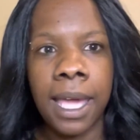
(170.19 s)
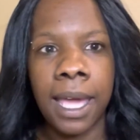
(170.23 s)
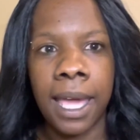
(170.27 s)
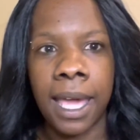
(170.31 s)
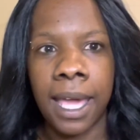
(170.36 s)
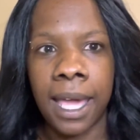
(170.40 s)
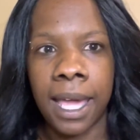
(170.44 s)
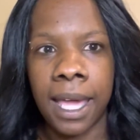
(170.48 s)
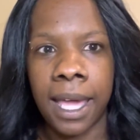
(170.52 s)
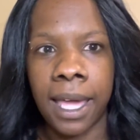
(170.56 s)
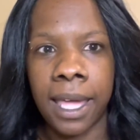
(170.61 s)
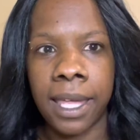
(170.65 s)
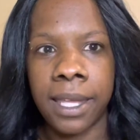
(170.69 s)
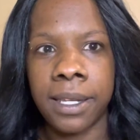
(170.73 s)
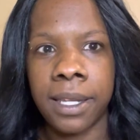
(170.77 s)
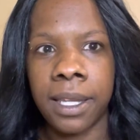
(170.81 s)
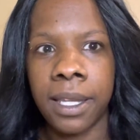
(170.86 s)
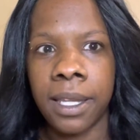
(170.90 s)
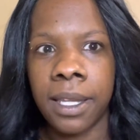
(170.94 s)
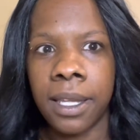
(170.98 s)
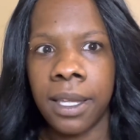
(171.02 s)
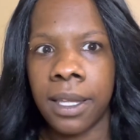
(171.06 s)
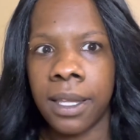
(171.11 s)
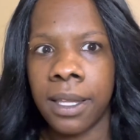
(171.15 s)
And
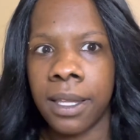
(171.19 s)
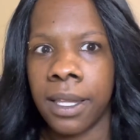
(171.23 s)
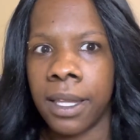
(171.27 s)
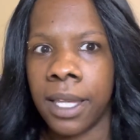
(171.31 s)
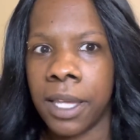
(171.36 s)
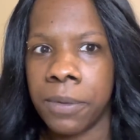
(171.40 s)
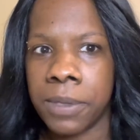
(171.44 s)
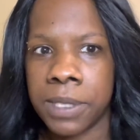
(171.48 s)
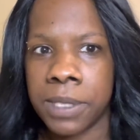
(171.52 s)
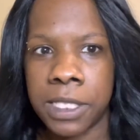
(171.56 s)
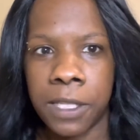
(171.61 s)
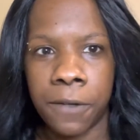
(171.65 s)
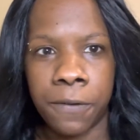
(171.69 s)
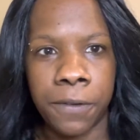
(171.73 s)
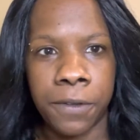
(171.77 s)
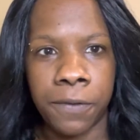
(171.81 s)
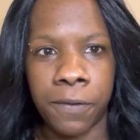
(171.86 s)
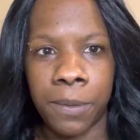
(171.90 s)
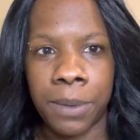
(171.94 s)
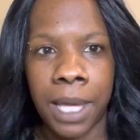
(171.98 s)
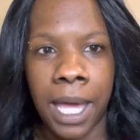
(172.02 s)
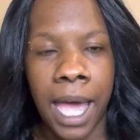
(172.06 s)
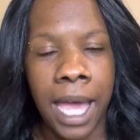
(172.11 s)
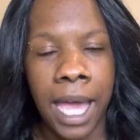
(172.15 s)
it was different
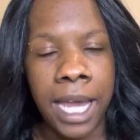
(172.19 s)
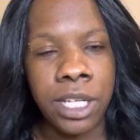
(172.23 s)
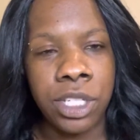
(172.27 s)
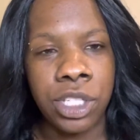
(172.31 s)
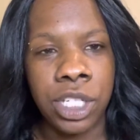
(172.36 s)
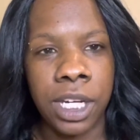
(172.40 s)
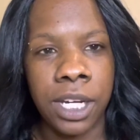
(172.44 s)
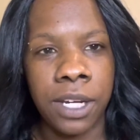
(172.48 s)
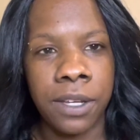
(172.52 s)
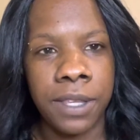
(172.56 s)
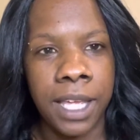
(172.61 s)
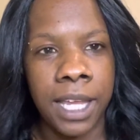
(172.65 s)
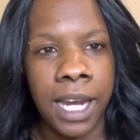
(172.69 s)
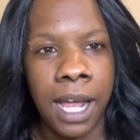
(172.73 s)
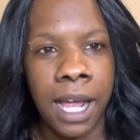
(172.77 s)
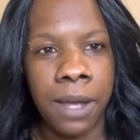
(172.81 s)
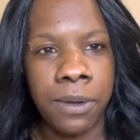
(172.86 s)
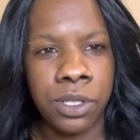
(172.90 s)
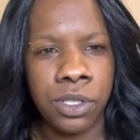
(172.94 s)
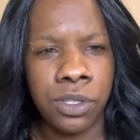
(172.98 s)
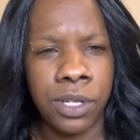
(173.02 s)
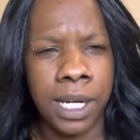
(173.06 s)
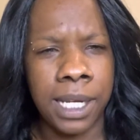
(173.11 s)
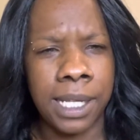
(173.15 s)
from the high chair that I
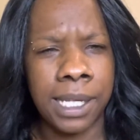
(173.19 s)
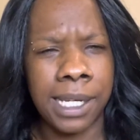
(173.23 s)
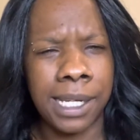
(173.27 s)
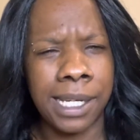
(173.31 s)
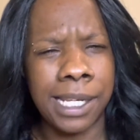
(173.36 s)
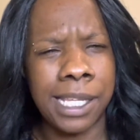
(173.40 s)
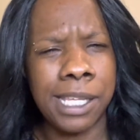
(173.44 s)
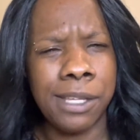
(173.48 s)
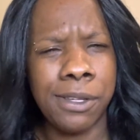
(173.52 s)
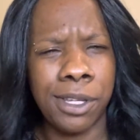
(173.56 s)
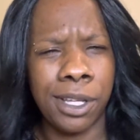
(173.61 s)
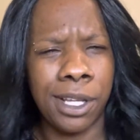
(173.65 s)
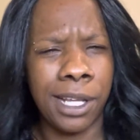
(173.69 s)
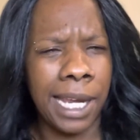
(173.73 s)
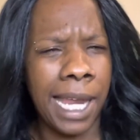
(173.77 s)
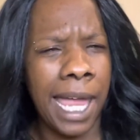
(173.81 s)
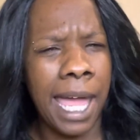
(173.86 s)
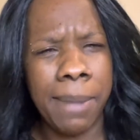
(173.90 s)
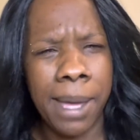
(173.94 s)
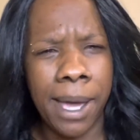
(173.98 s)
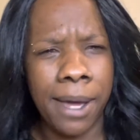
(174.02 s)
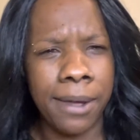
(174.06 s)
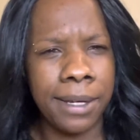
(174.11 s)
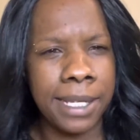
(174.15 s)
was trying to get in. He could
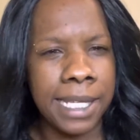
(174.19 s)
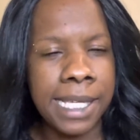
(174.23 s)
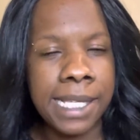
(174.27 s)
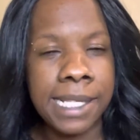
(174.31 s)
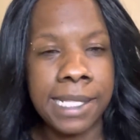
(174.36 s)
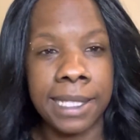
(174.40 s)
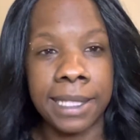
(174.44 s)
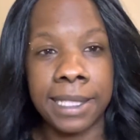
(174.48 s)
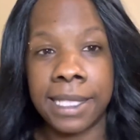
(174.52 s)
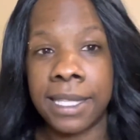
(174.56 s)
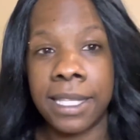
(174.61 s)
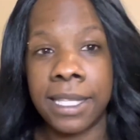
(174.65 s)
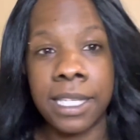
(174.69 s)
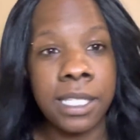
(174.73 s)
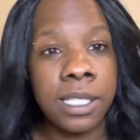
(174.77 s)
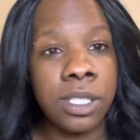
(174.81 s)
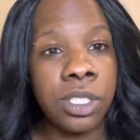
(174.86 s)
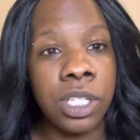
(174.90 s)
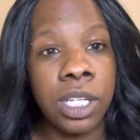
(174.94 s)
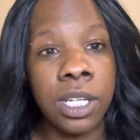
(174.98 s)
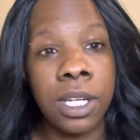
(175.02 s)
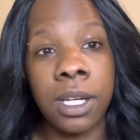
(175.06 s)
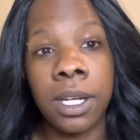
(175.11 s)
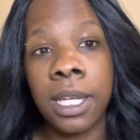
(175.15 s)
climb out easily. This
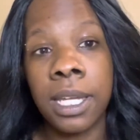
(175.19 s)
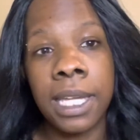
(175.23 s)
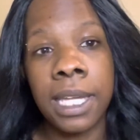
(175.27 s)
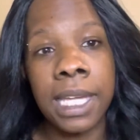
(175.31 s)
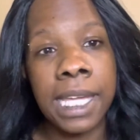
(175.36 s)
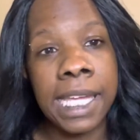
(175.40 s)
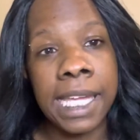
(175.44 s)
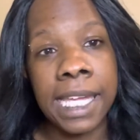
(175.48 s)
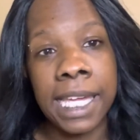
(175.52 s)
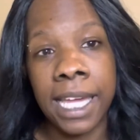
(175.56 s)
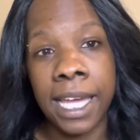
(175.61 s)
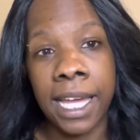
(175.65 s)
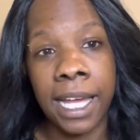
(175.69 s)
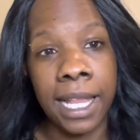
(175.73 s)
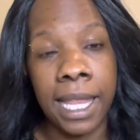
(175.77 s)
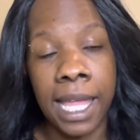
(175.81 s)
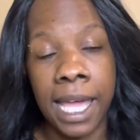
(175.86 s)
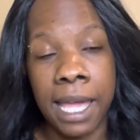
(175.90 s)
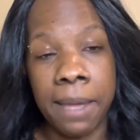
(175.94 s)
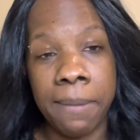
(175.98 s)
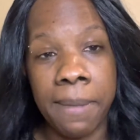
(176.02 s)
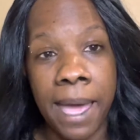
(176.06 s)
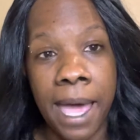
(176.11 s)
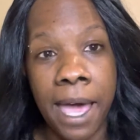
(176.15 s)
chair, he can't
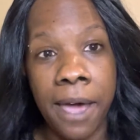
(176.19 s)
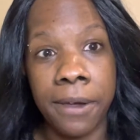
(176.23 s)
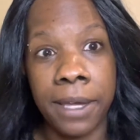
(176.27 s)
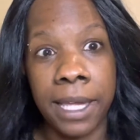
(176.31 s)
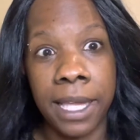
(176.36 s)
climb out.